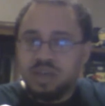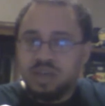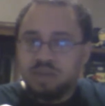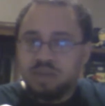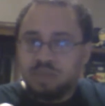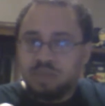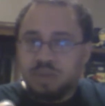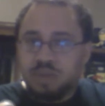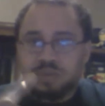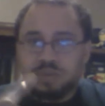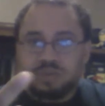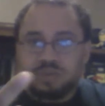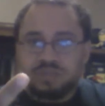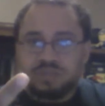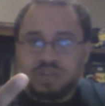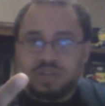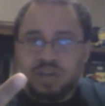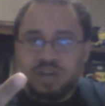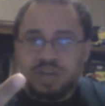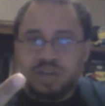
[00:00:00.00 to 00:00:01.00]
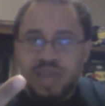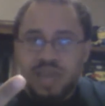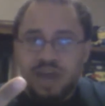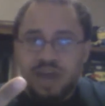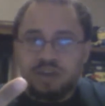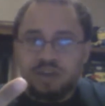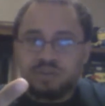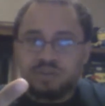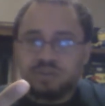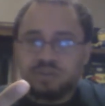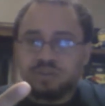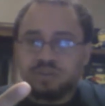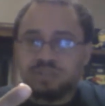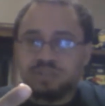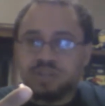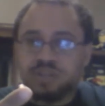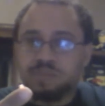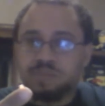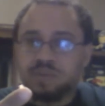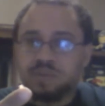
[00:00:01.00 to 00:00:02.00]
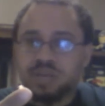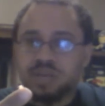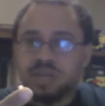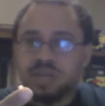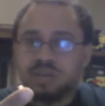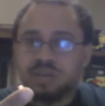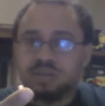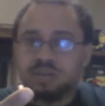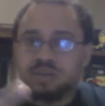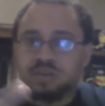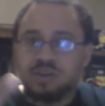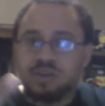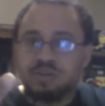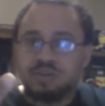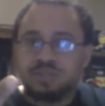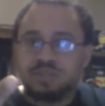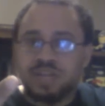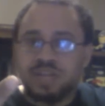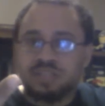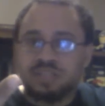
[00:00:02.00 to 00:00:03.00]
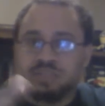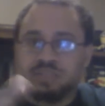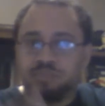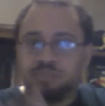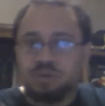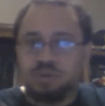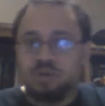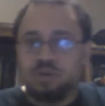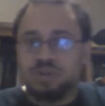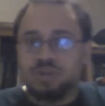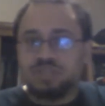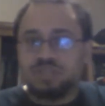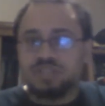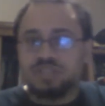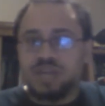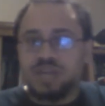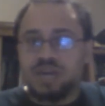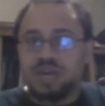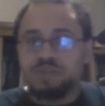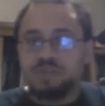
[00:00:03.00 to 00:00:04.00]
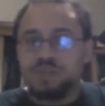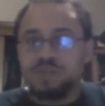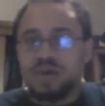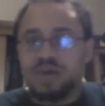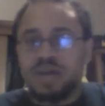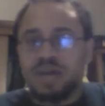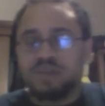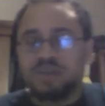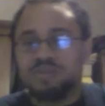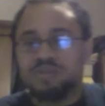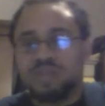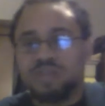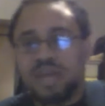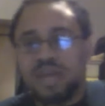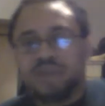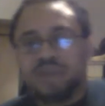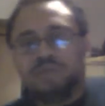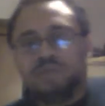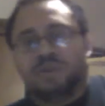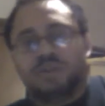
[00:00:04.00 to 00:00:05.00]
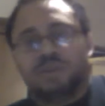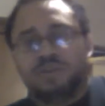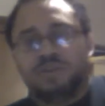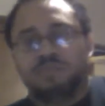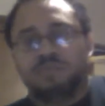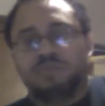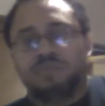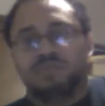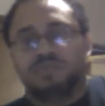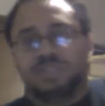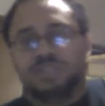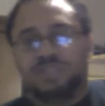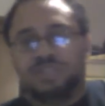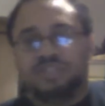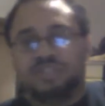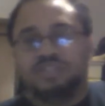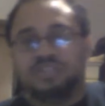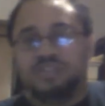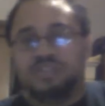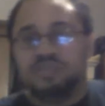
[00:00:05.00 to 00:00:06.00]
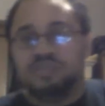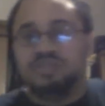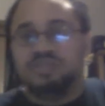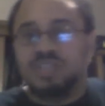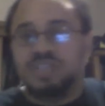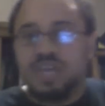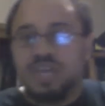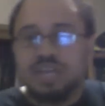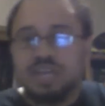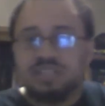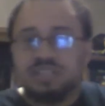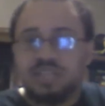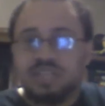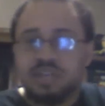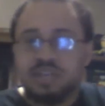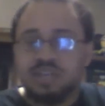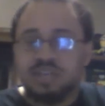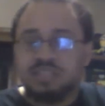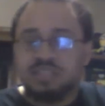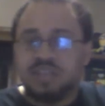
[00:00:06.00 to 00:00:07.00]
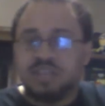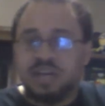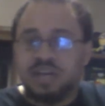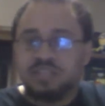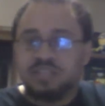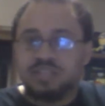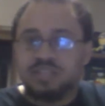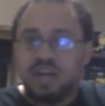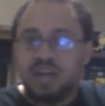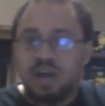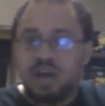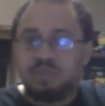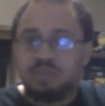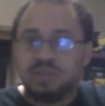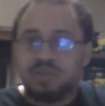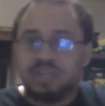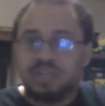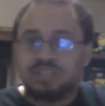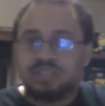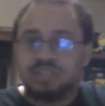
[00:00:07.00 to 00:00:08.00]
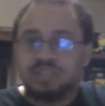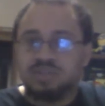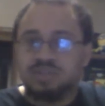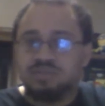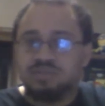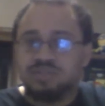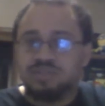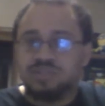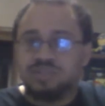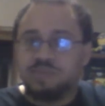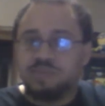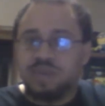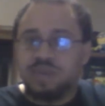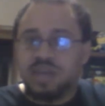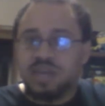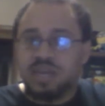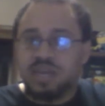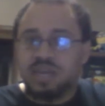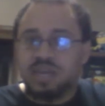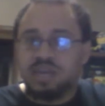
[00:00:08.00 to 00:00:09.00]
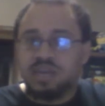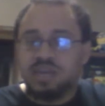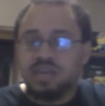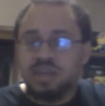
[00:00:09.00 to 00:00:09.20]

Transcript: Maybe it was Cut Calhoun or somebody. No, it was actually Broken Side. But I do like when musicians do skits. it's not as common as it used to be.